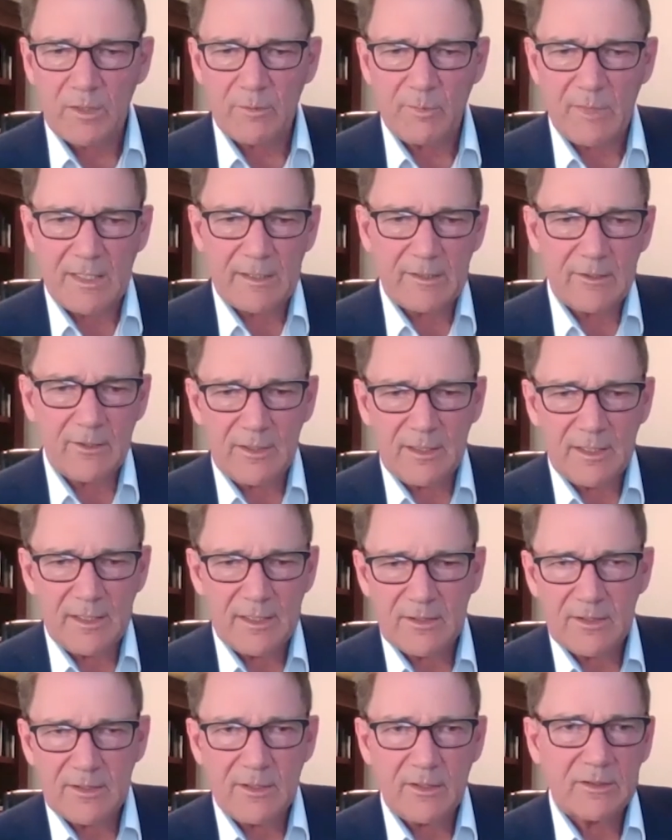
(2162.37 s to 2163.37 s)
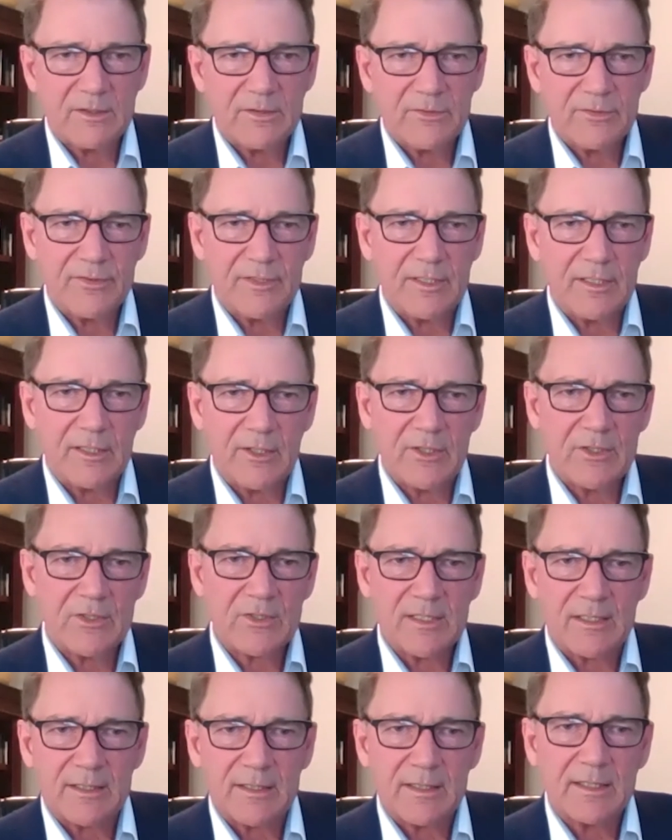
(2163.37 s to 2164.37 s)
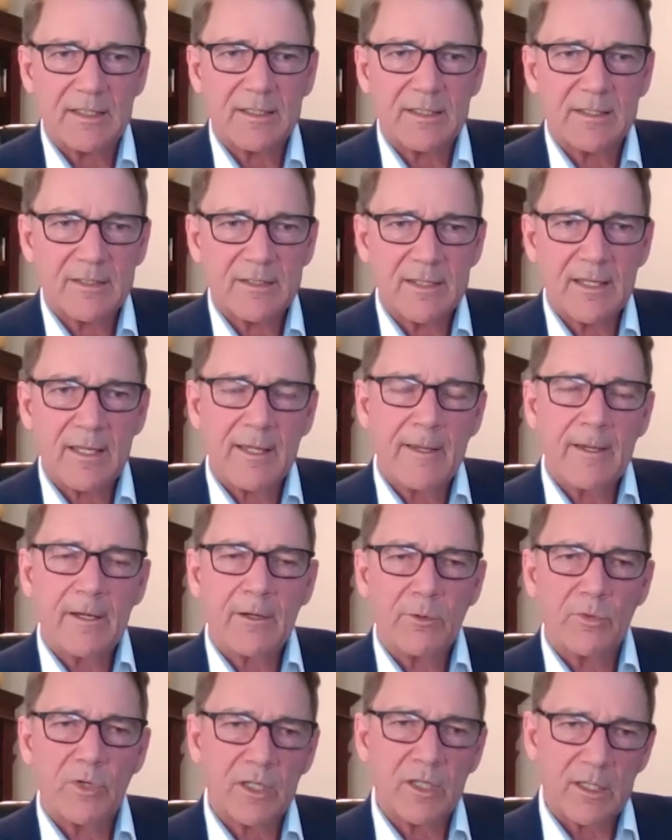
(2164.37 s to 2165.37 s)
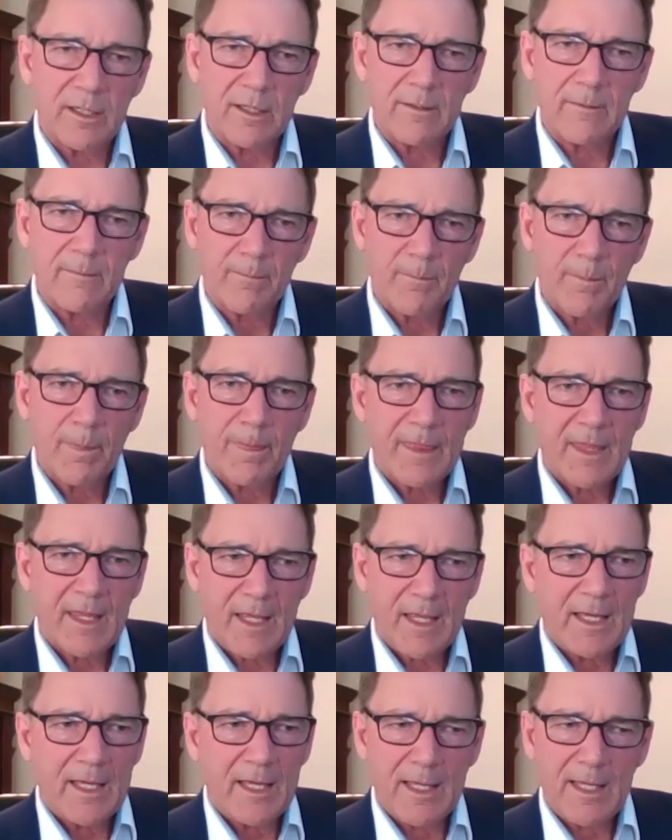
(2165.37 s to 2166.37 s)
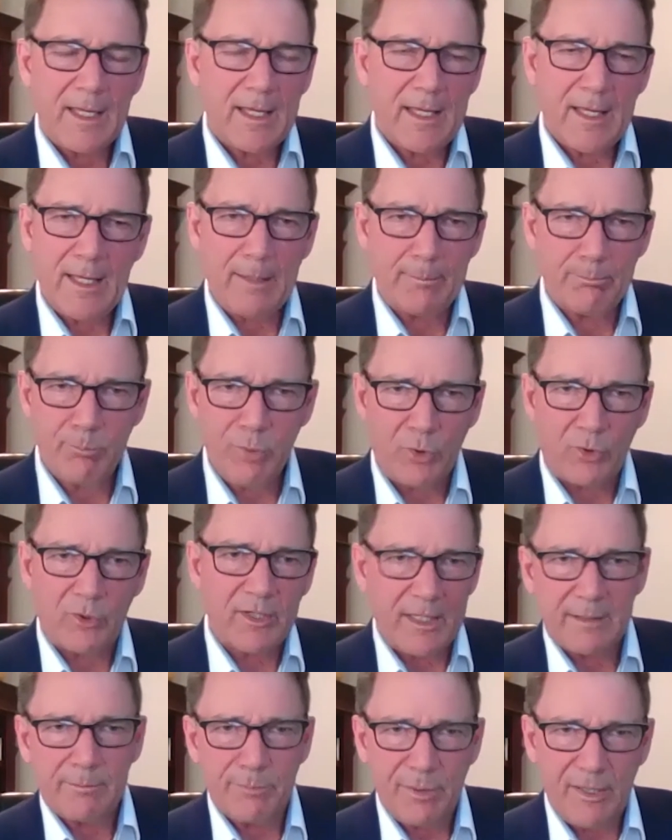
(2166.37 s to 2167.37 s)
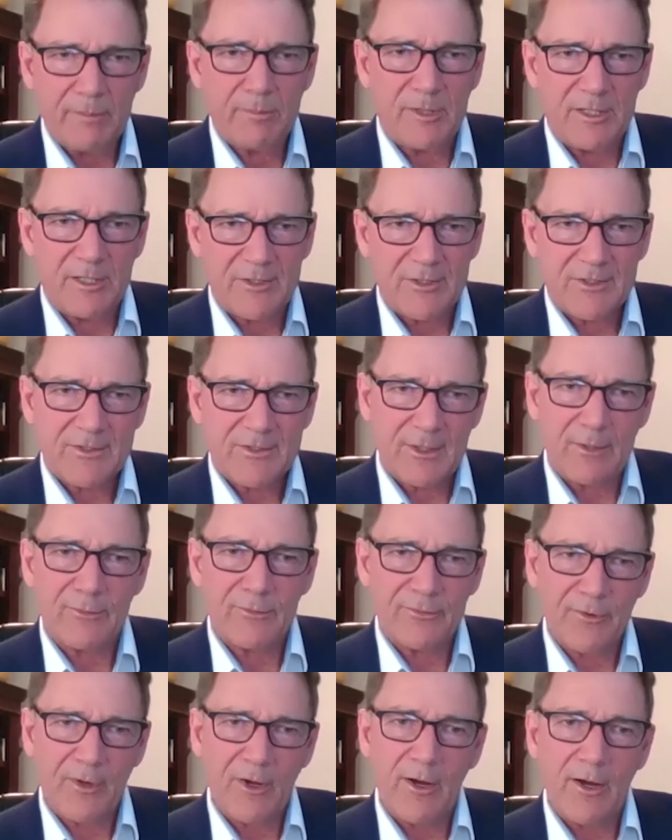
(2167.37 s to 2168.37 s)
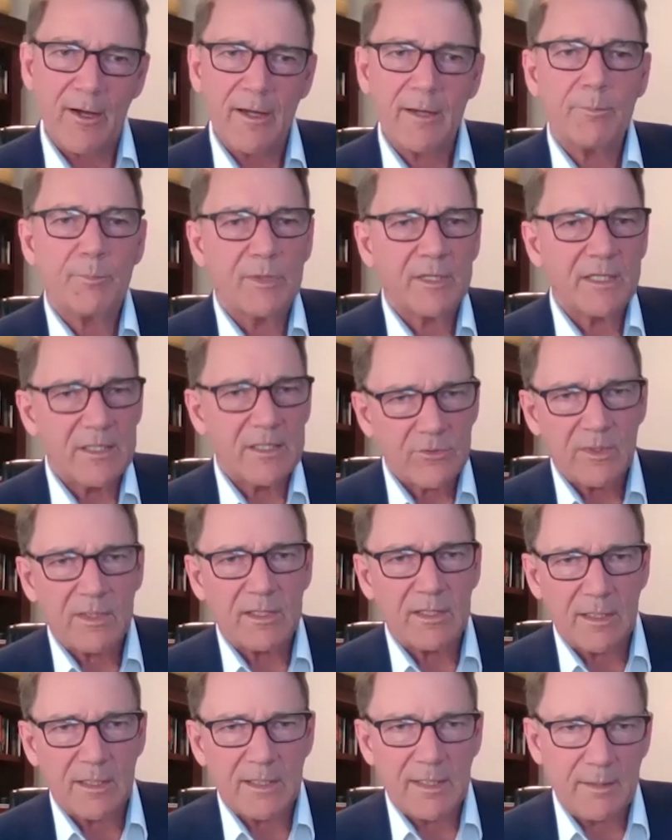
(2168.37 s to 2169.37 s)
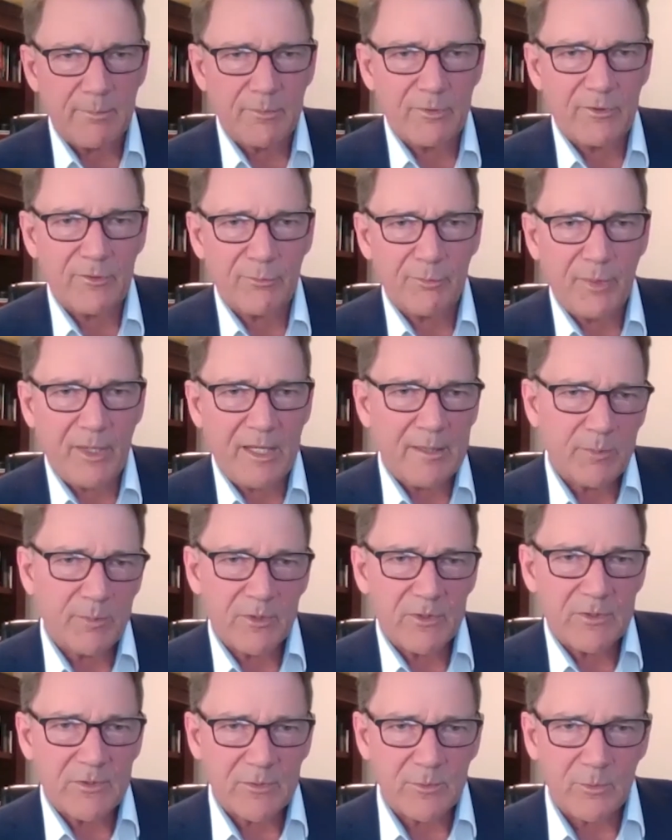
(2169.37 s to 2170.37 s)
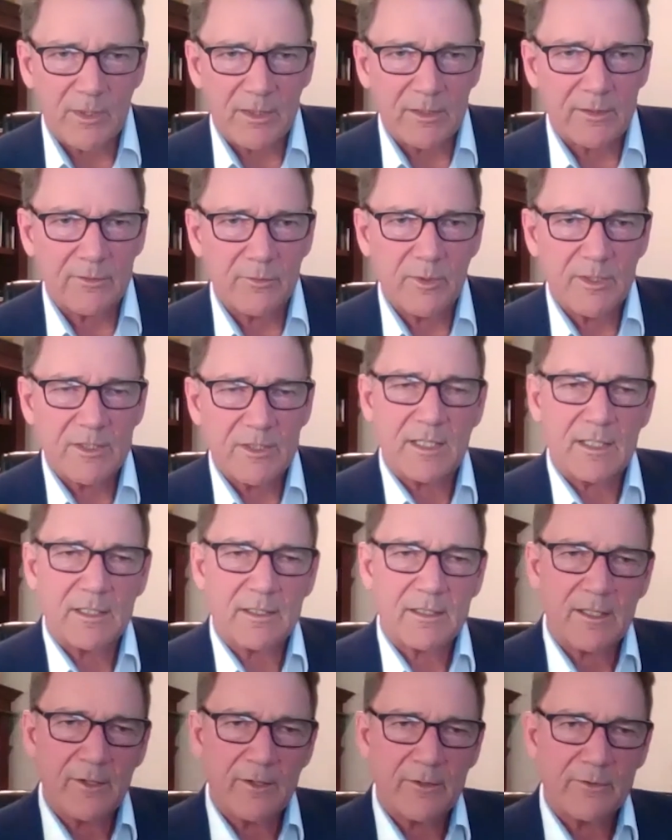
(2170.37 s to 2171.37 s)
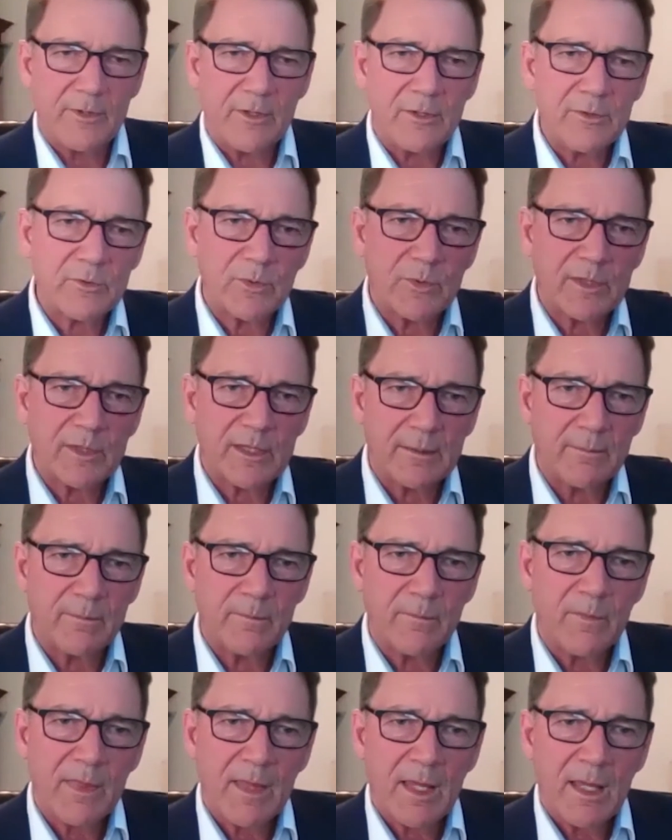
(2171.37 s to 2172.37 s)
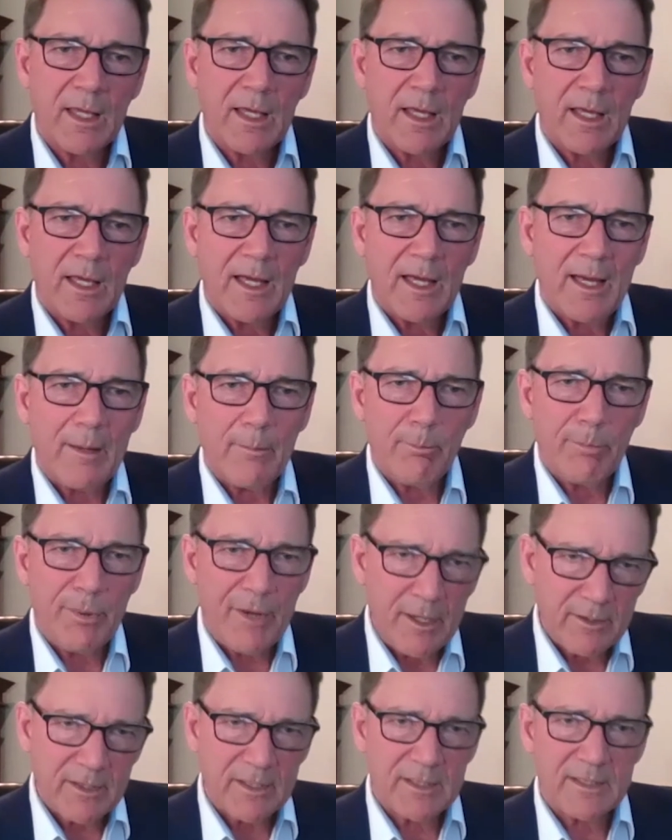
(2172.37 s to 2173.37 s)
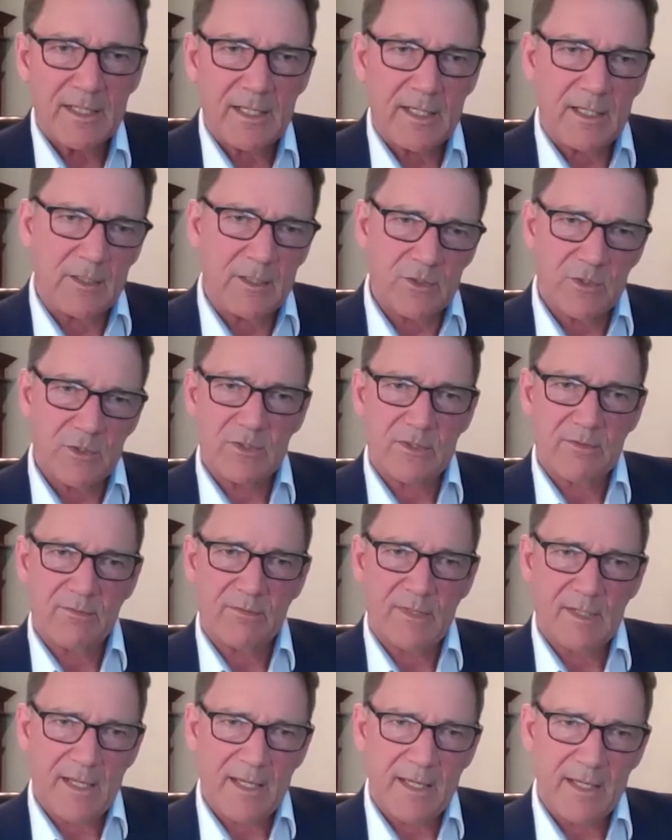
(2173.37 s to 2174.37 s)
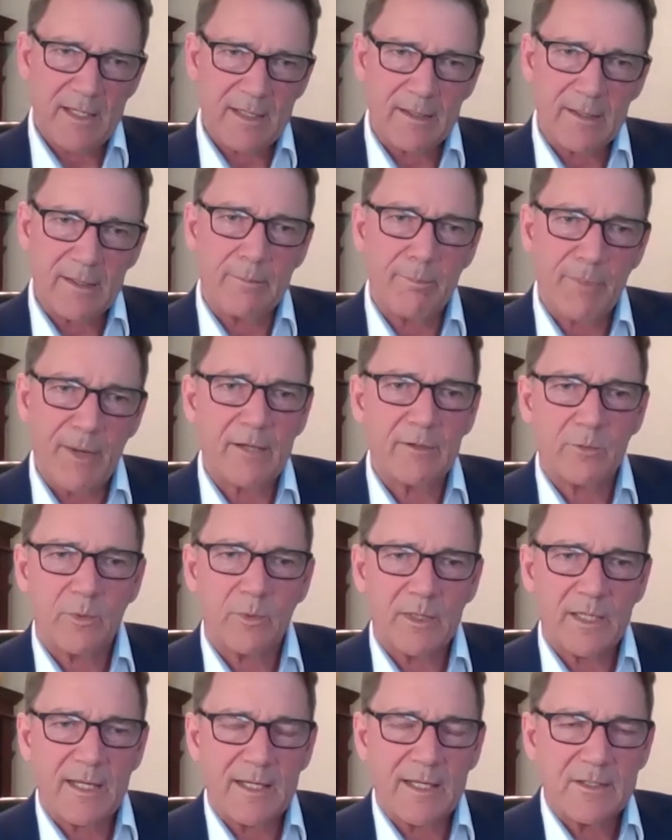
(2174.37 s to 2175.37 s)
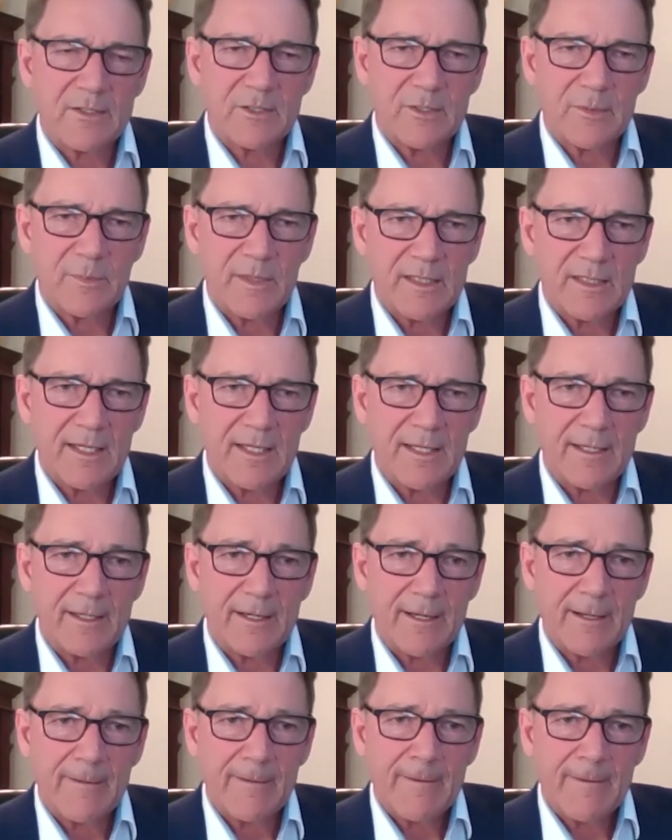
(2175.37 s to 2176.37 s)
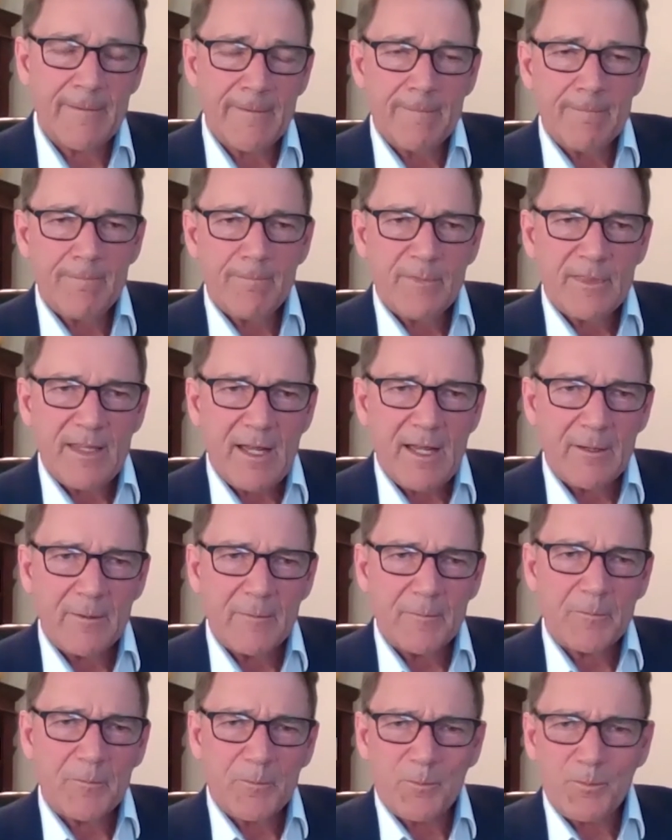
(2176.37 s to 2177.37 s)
of my colleagues, Dr. Finn Hirschland, has written a book, unpublished so far, but he's written a number of papers, one of which I co-wrote with him, about the dangers of the lake and about what has to be done. Now,